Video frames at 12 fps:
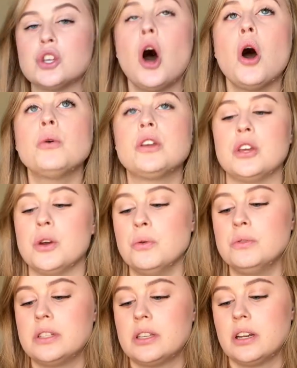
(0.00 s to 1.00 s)
so
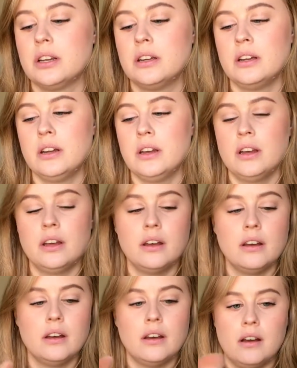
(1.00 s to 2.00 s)
cute.
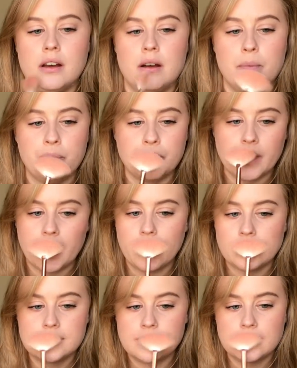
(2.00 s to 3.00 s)
I
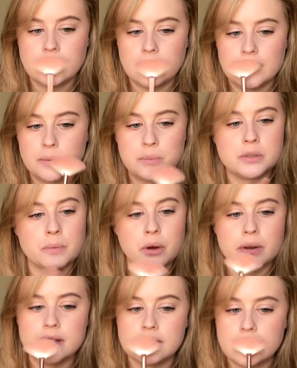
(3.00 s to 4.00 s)
honestly think Cupid's bow
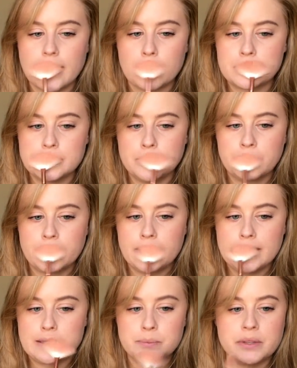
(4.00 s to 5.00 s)
is the absolute
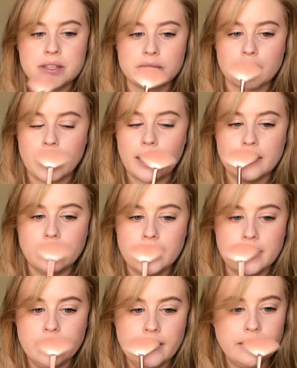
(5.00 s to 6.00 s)
prettiest place for
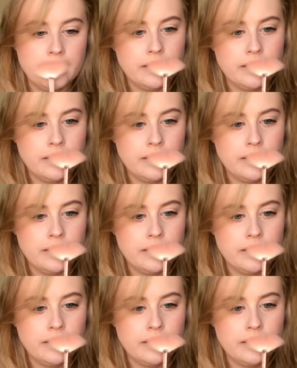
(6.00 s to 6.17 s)
highlighter.